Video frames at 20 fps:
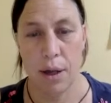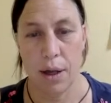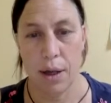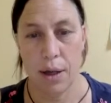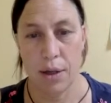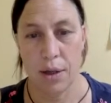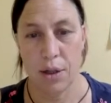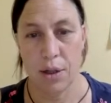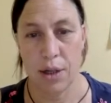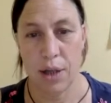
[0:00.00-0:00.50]

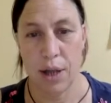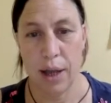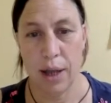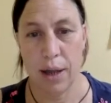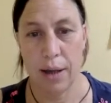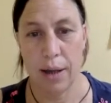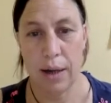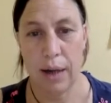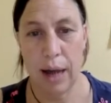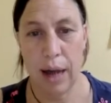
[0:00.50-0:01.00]

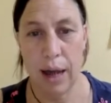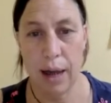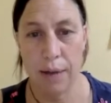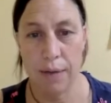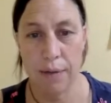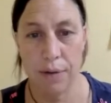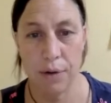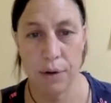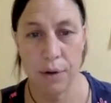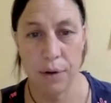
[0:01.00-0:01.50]
shack
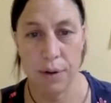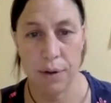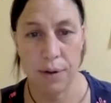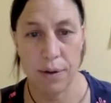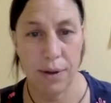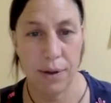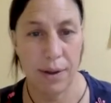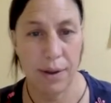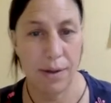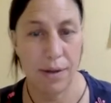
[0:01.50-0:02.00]
life. You can
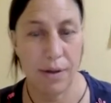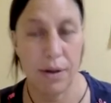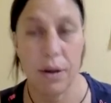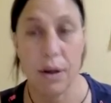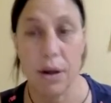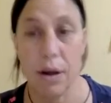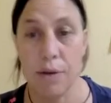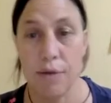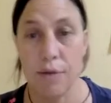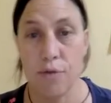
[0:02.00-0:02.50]
see there's a
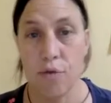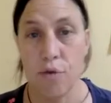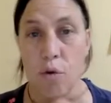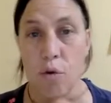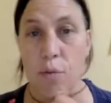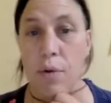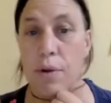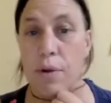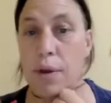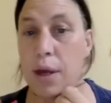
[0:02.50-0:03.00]
lot of
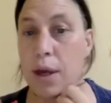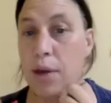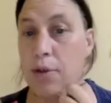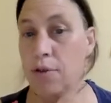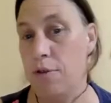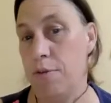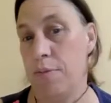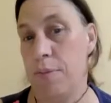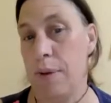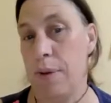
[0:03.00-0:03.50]
trauma there
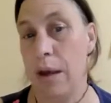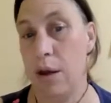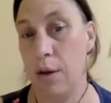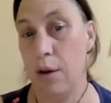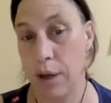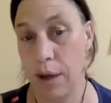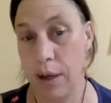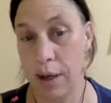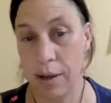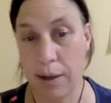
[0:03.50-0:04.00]
just by
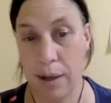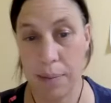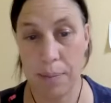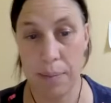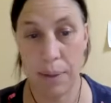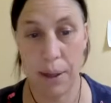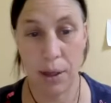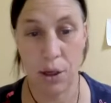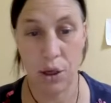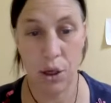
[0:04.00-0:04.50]
looking at that
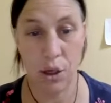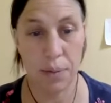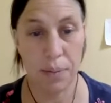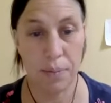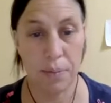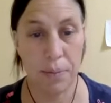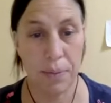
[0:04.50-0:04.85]
picture.